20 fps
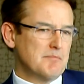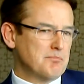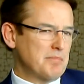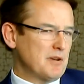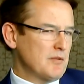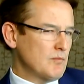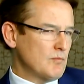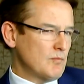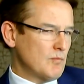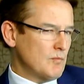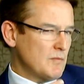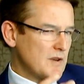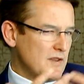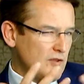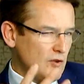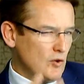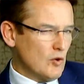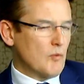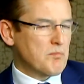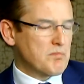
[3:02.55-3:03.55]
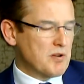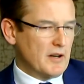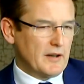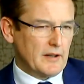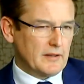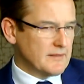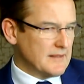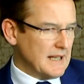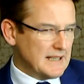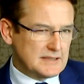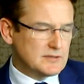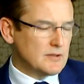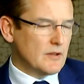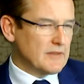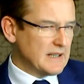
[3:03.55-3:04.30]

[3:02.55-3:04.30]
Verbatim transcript: But with your product, that's not